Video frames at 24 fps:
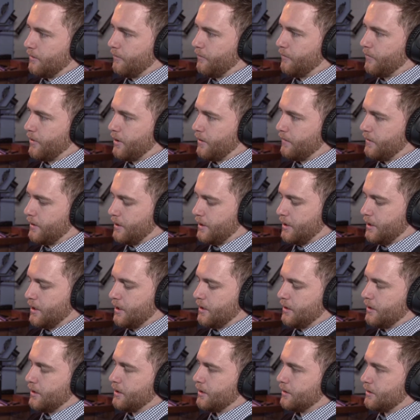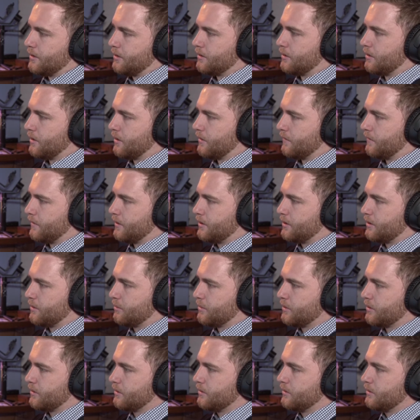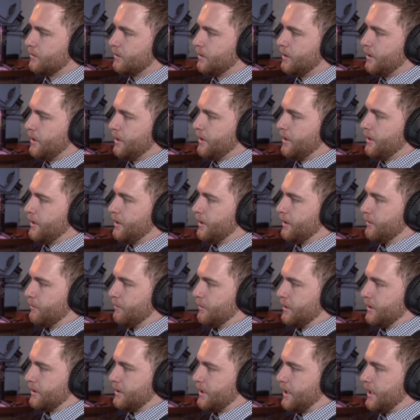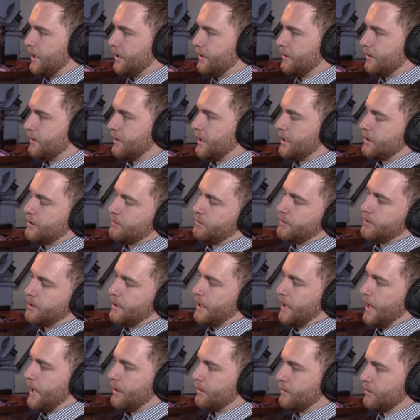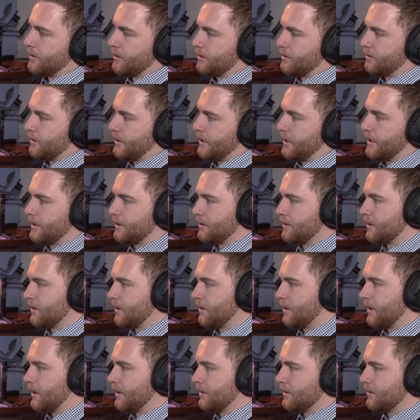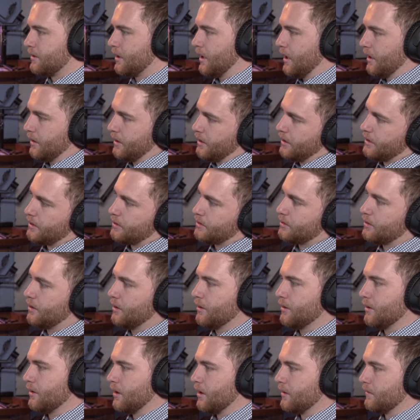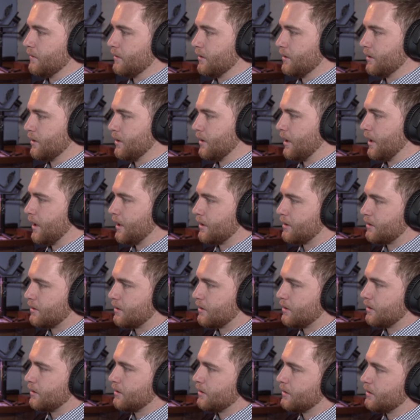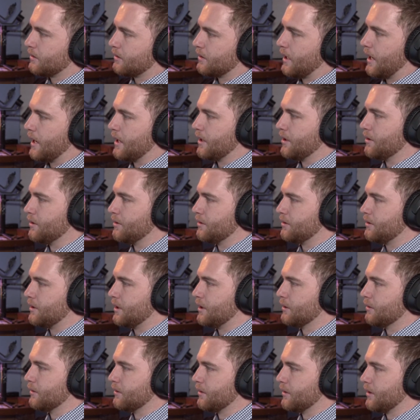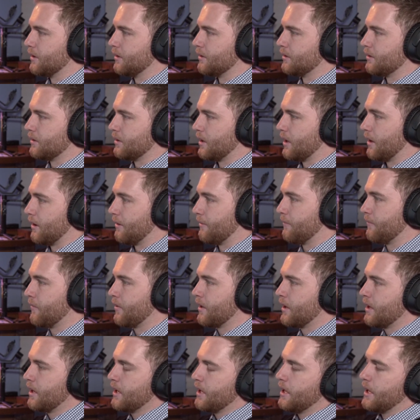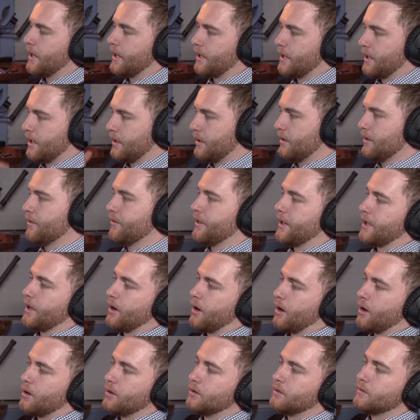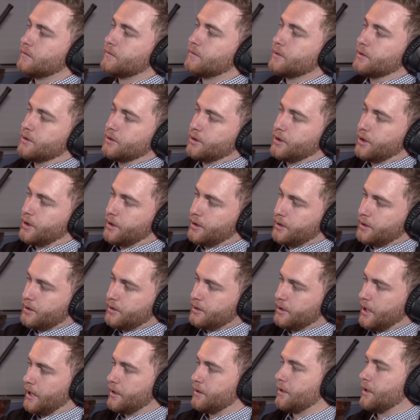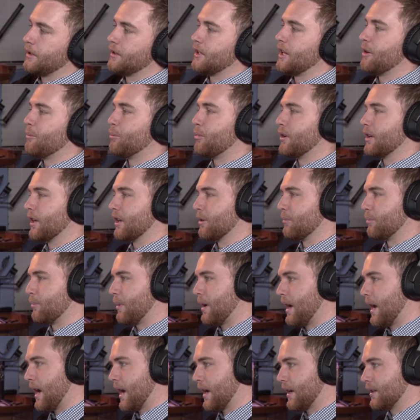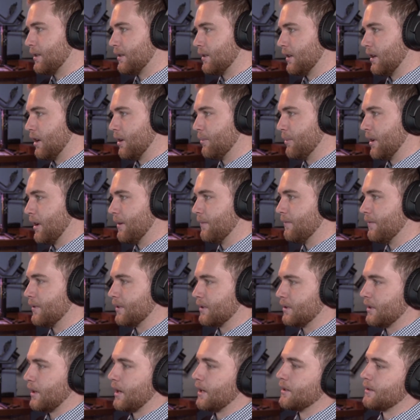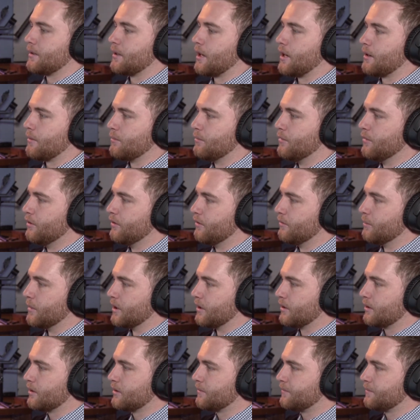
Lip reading: over here is not visible, when it's hidden, that's when they add all the trinkets and things, and then it's turned over on the next side and you see all those there. Again, they overturn it and then they bring it back to help emphasize that movement.